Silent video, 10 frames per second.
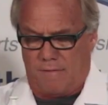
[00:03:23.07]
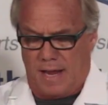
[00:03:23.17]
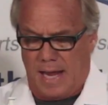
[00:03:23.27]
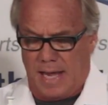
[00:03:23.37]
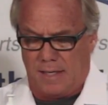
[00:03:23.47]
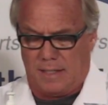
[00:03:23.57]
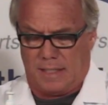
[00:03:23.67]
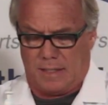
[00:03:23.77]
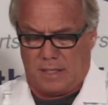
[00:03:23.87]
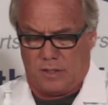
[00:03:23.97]
of
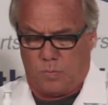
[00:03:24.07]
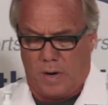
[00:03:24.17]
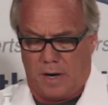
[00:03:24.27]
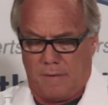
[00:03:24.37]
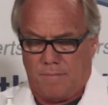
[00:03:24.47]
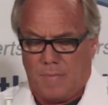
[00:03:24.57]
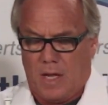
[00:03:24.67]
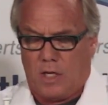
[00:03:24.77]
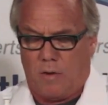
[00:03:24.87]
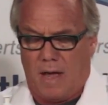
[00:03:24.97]
handling this where
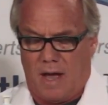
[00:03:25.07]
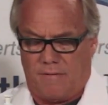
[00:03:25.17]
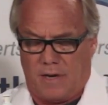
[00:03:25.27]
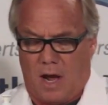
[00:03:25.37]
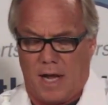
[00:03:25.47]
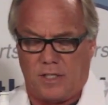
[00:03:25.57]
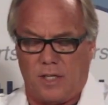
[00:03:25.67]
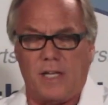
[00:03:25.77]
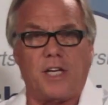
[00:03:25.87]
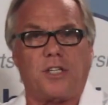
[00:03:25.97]
you have an
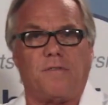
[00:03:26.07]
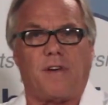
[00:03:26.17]
isolation